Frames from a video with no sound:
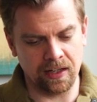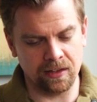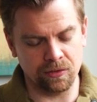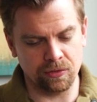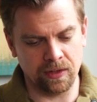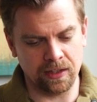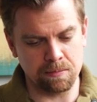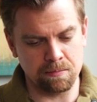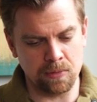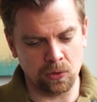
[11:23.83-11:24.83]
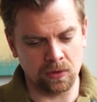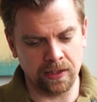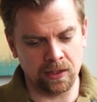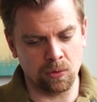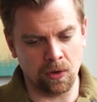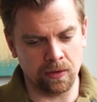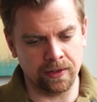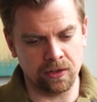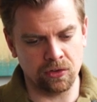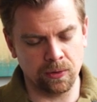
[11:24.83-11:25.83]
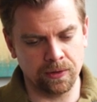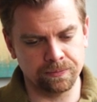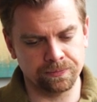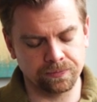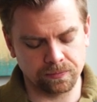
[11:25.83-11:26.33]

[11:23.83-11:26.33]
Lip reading: kind of like milk-like quality to it